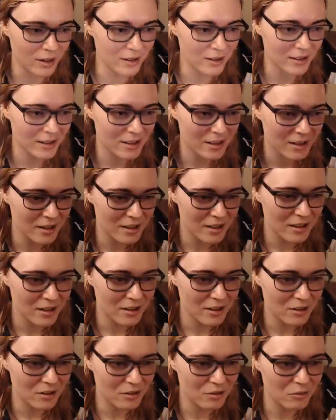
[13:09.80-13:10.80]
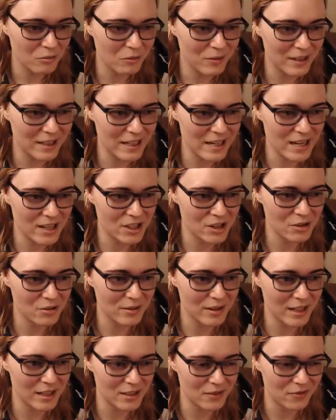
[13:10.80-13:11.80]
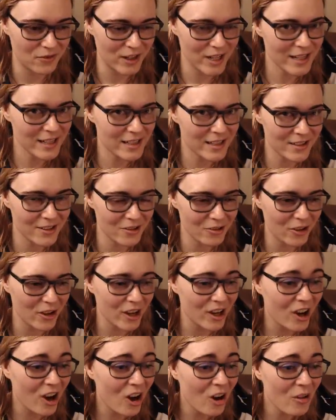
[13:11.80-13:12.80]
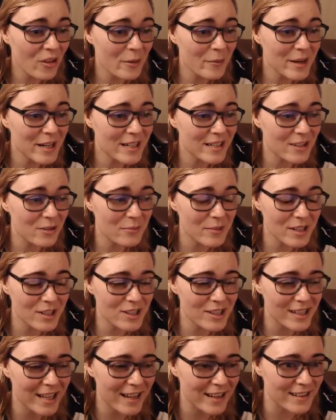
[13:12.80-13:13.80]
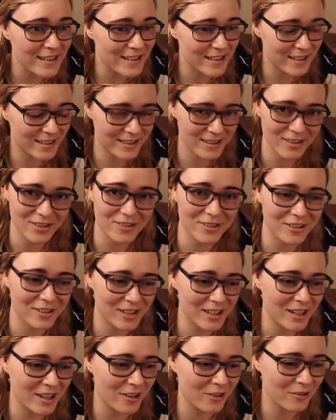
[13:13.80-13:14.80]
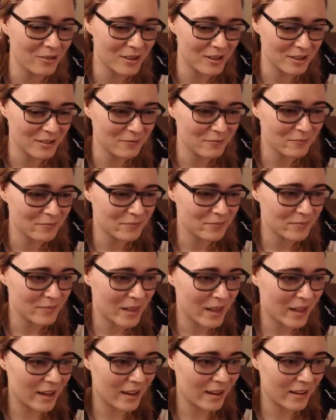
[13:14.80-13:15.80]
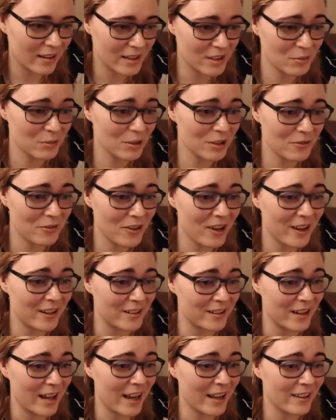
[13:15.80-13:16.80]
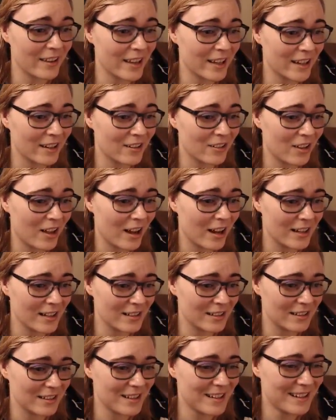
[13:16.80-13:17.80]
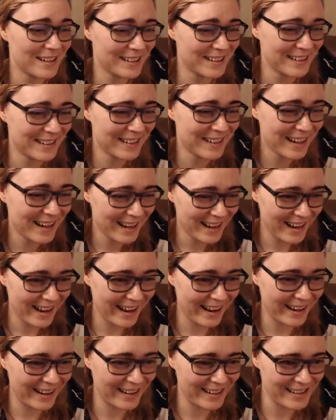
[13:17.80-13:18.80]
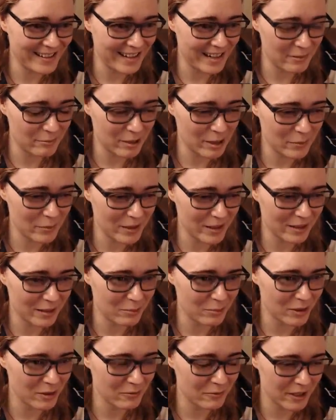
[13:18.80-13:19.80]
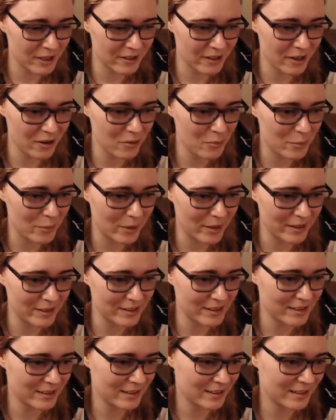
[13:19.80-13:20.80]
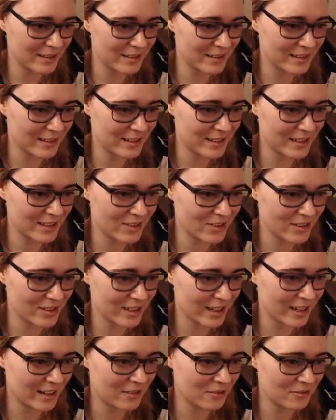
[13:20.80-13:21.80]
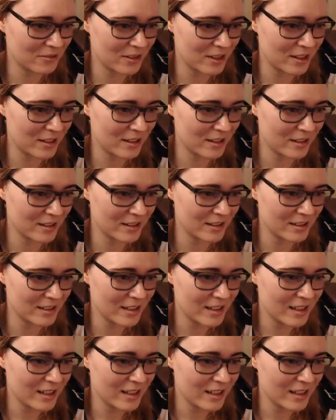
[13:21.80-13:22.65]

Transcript: god, when the issue gets fixed and you're like, oh, that makes so much sense, or you know. It's really fun. I like it a lot. And I might be a complete weirdo, but it's just kind of,